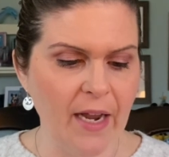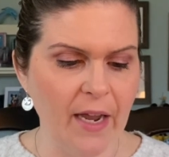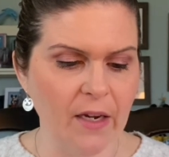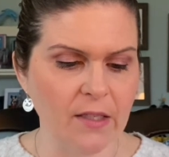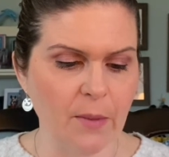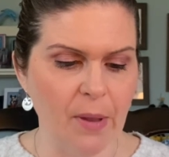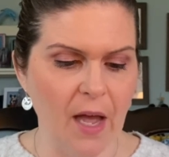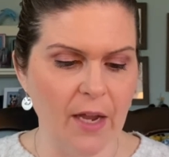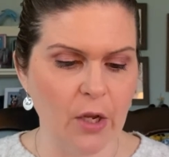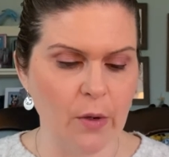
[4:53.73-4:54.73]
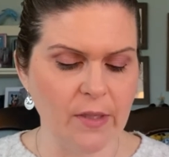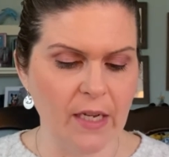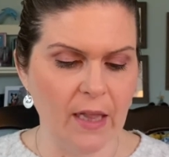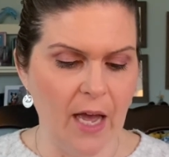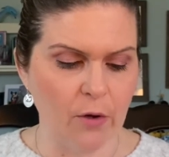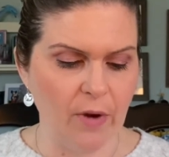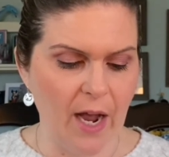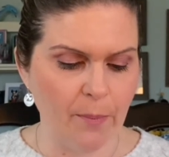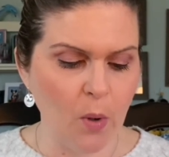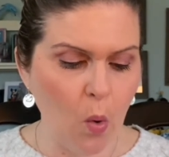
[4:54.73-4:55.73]
and Supply Cozy Cloud
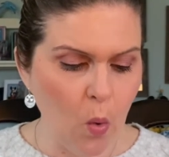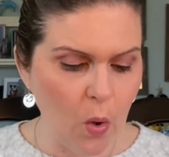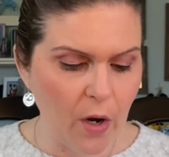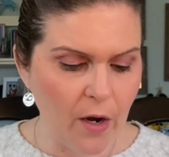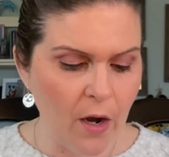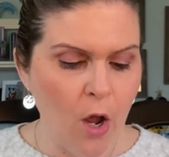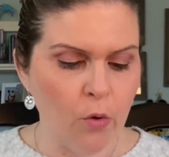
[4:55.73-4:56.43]
Wrap or